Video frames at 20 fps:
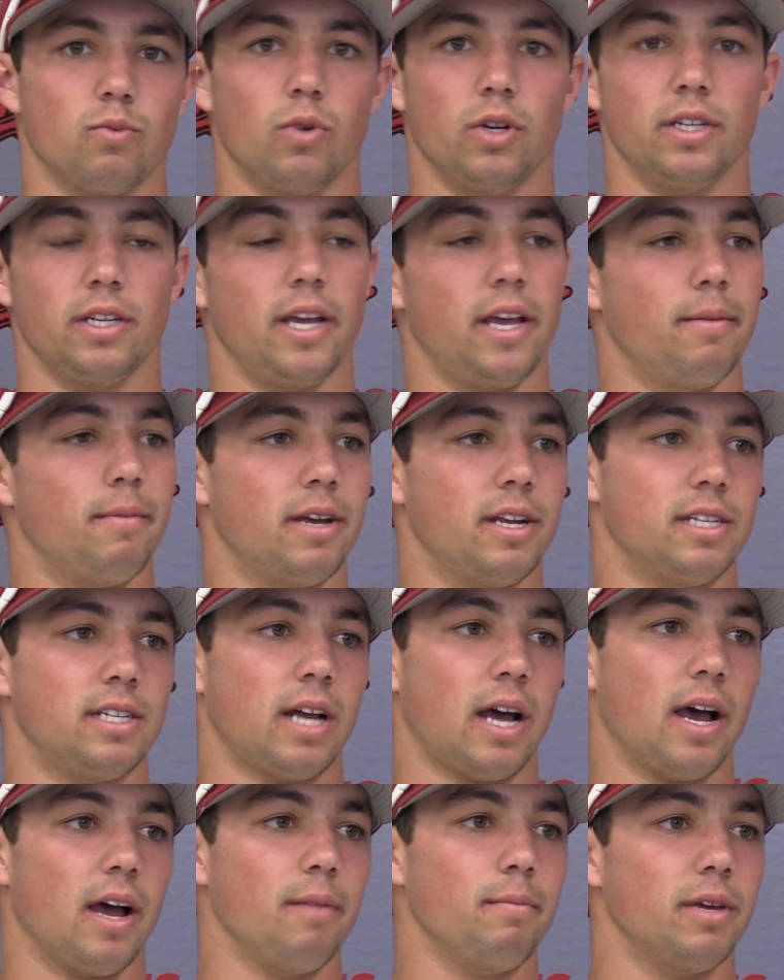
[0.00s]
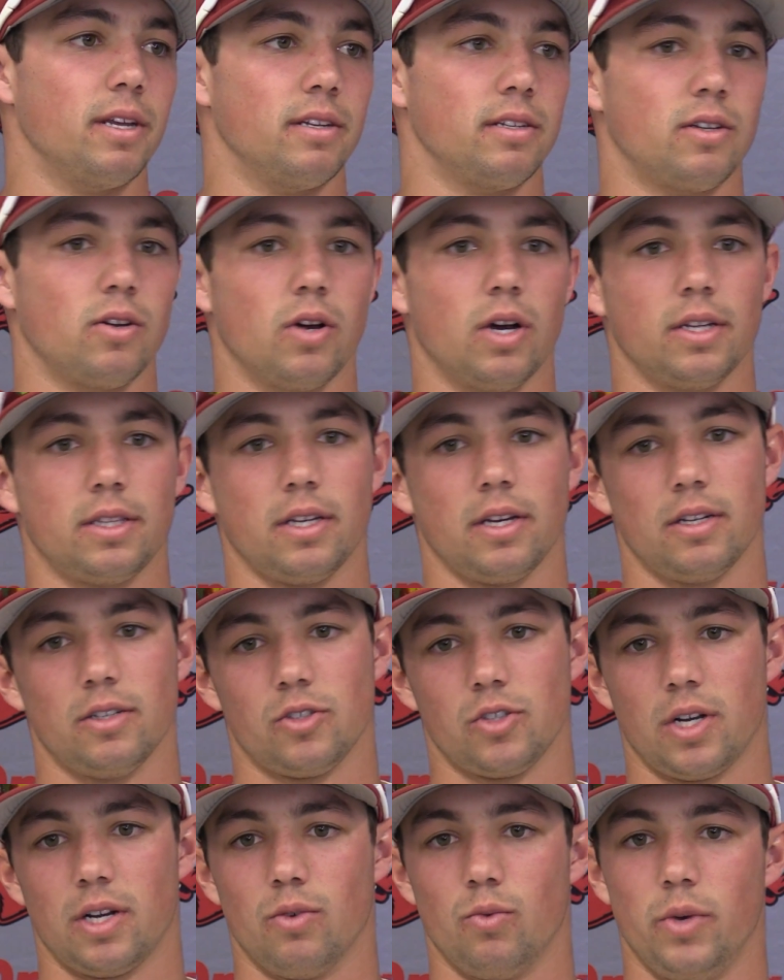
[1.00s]
one game at a time and go out there and
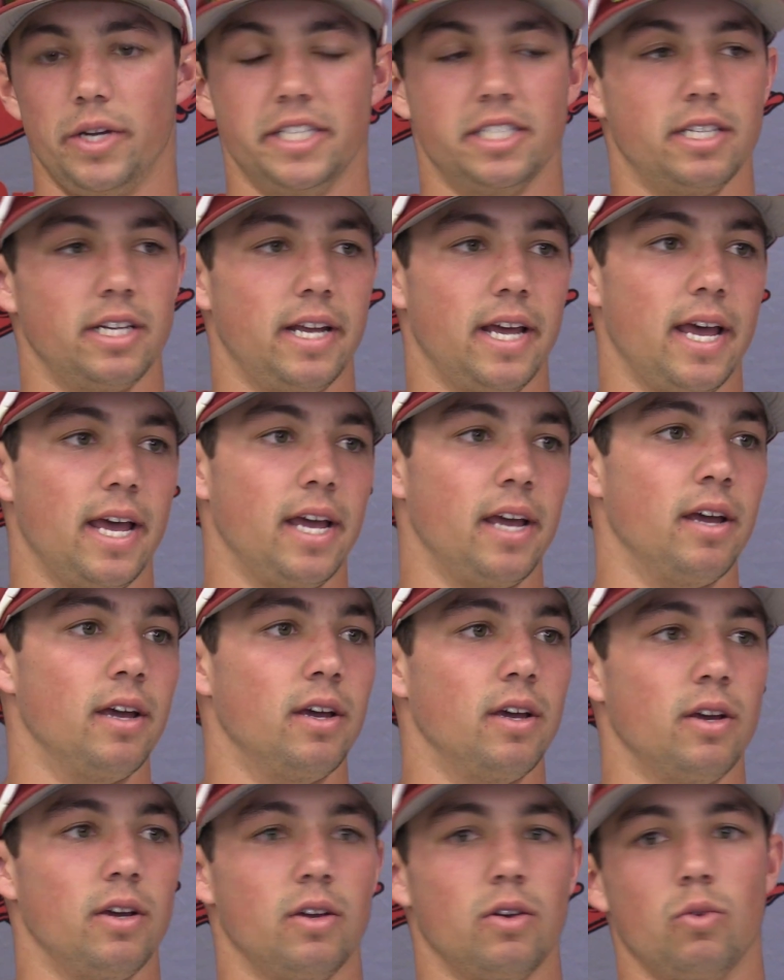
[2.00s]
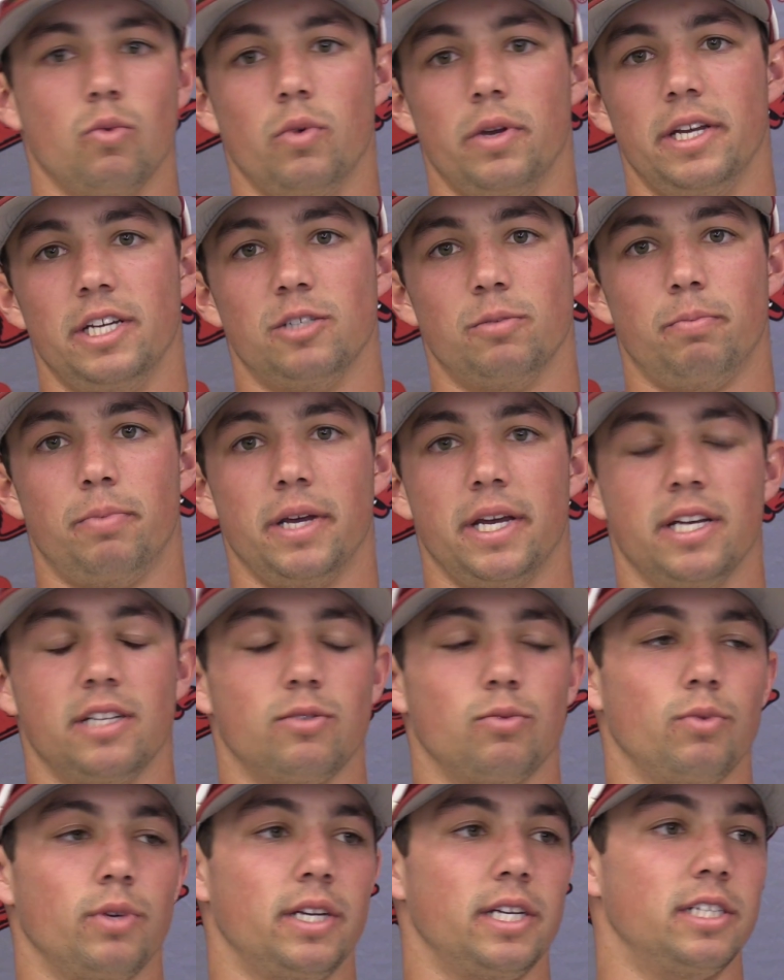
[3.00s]
try to win today, win each
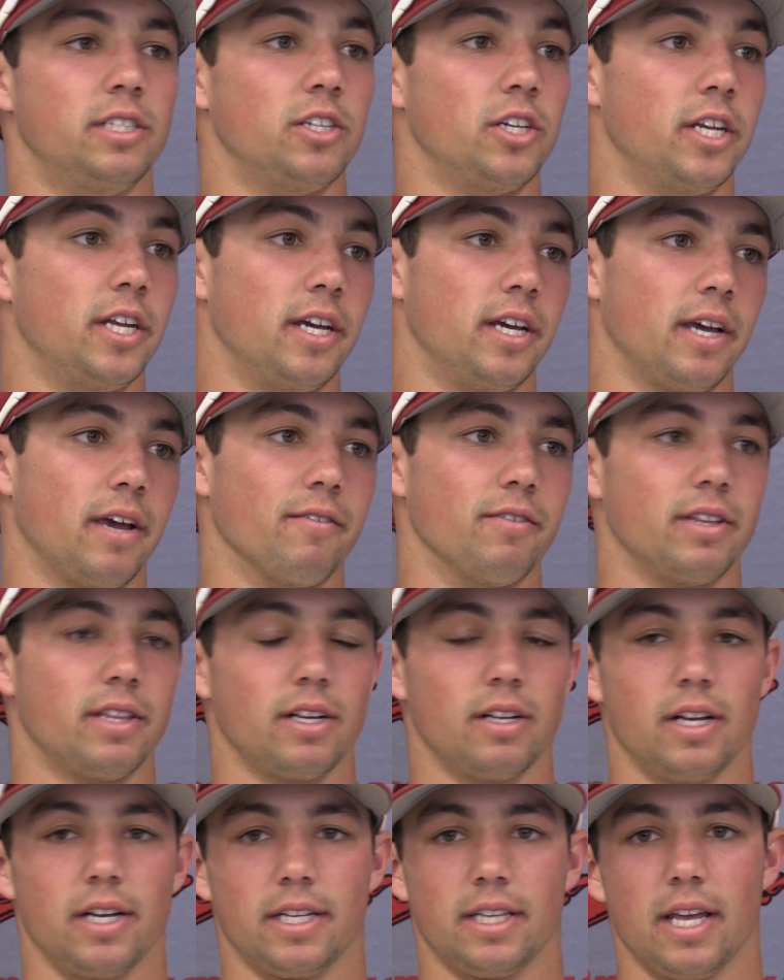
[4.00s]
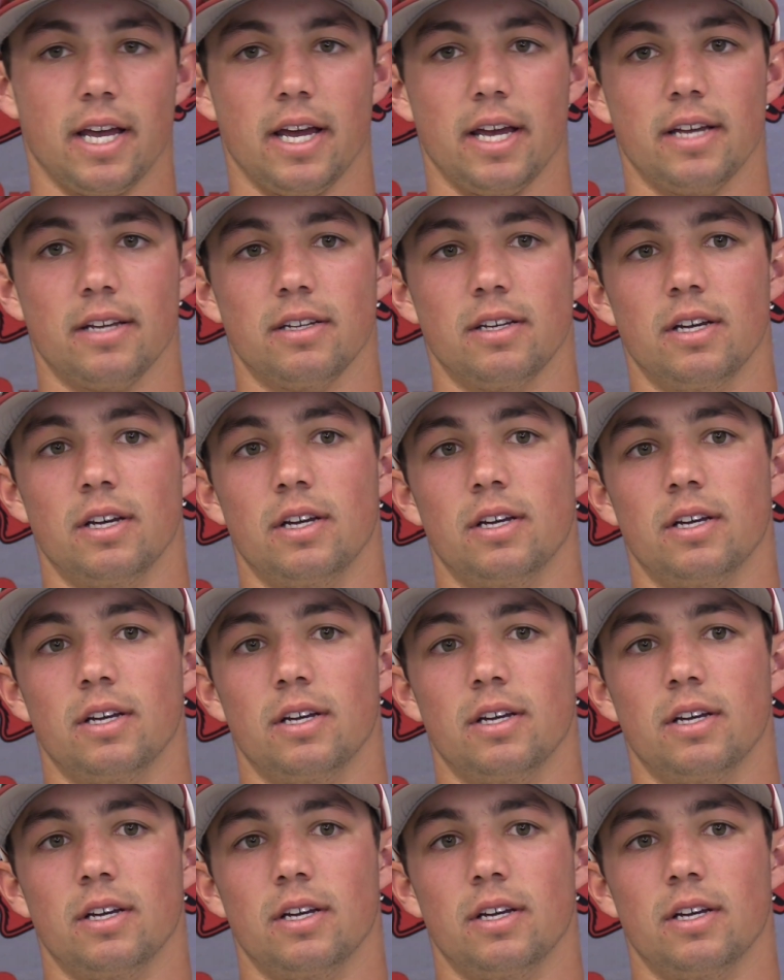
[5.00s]
pitch, win each inning, everything like that.